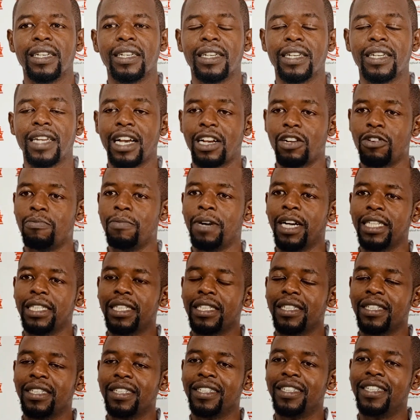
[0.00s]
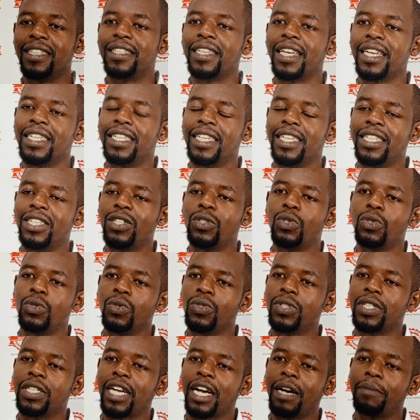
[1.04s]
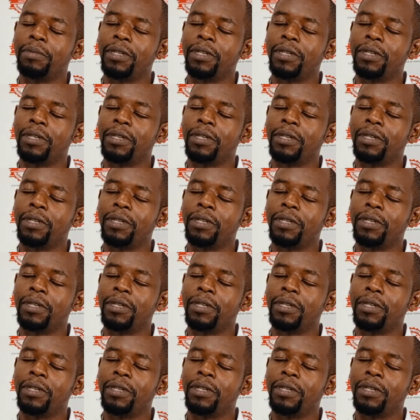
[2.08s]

NAKUMATT decided to use